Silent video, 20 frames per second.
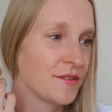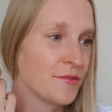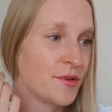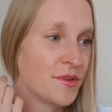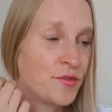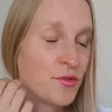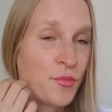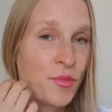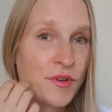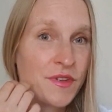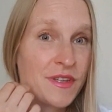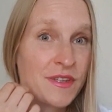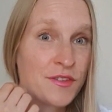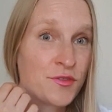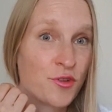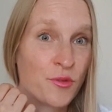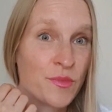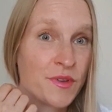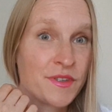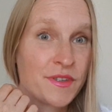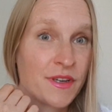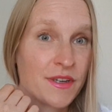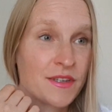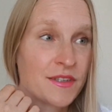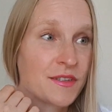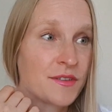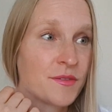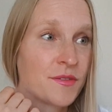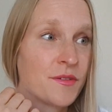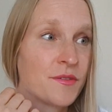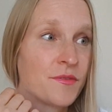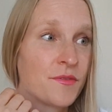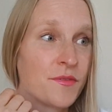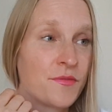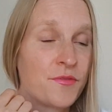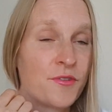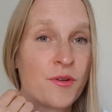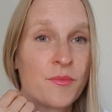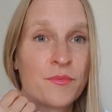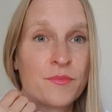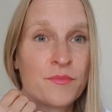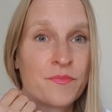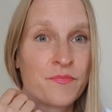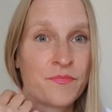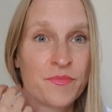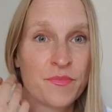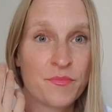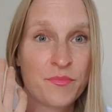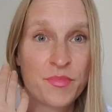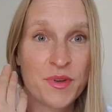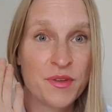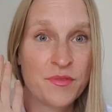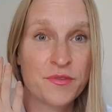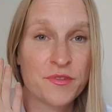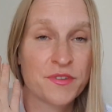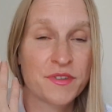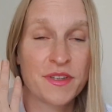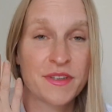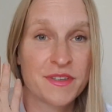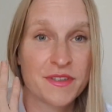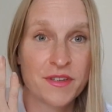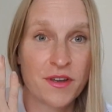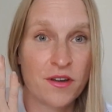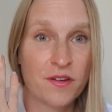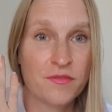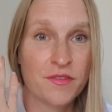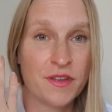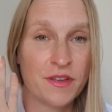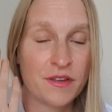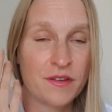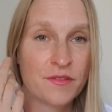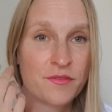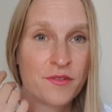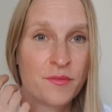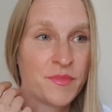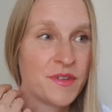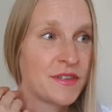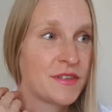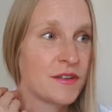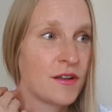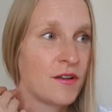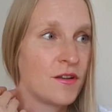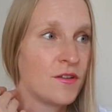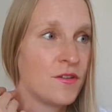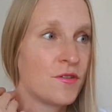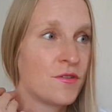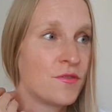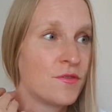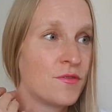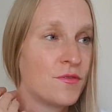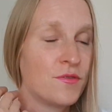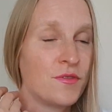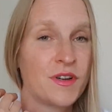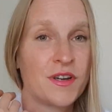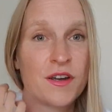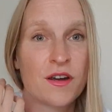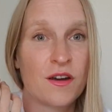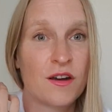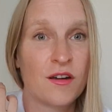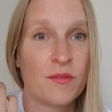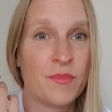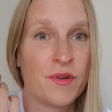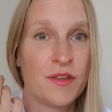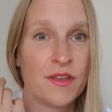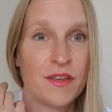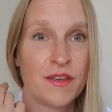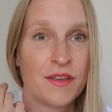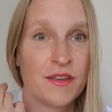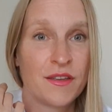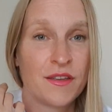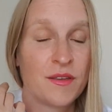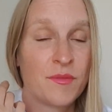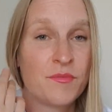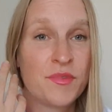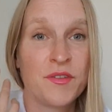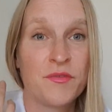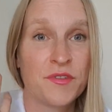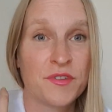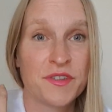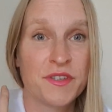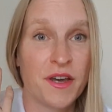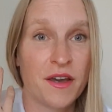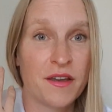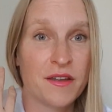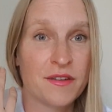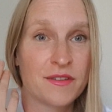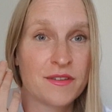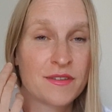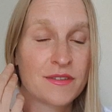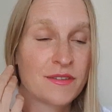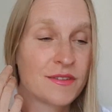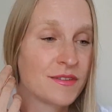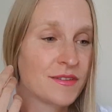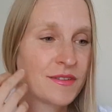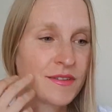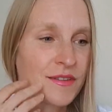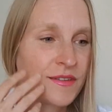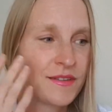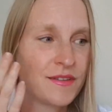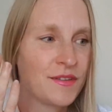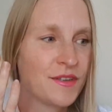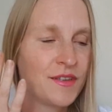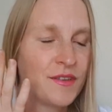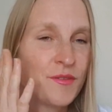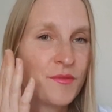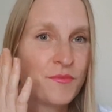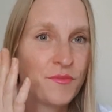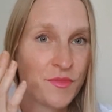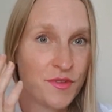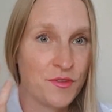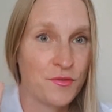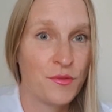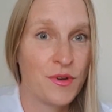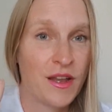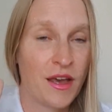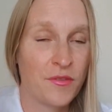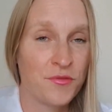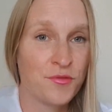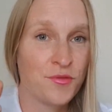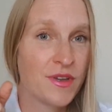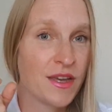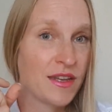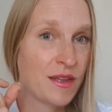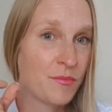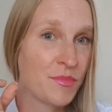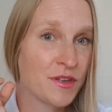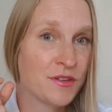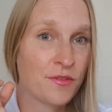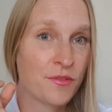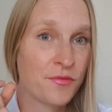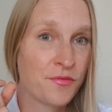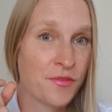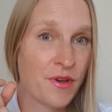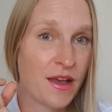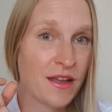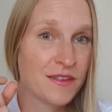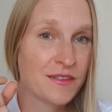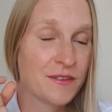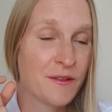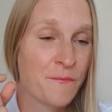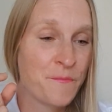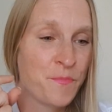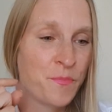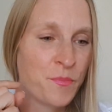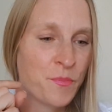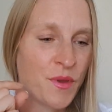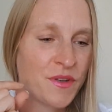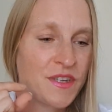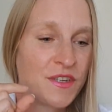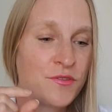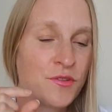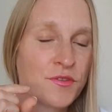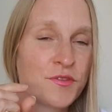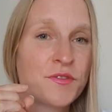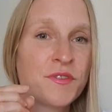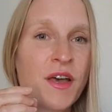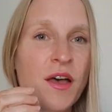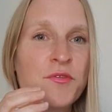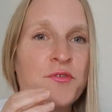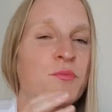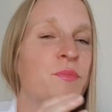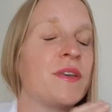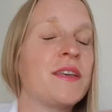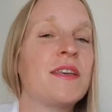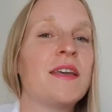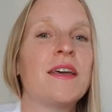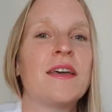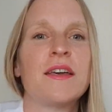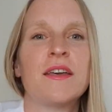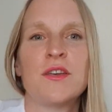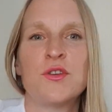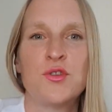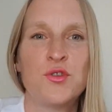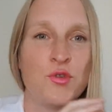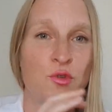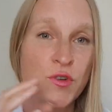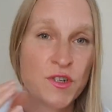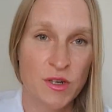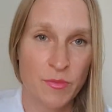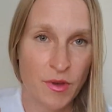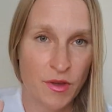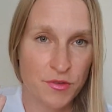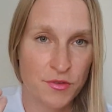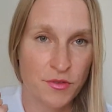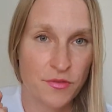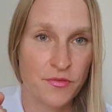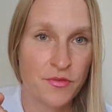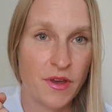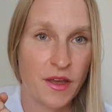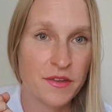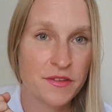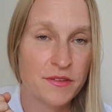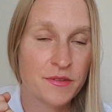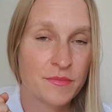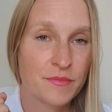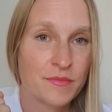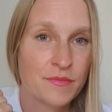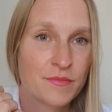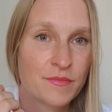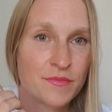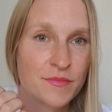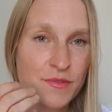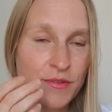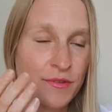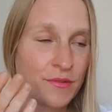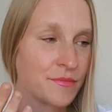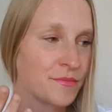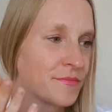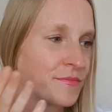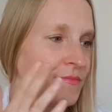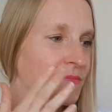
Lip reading: When your body is traumatized from previous starving, from this low carb previous diets, you will have to gain a bit of fat, but it doesn't have to be huge amount of fat. So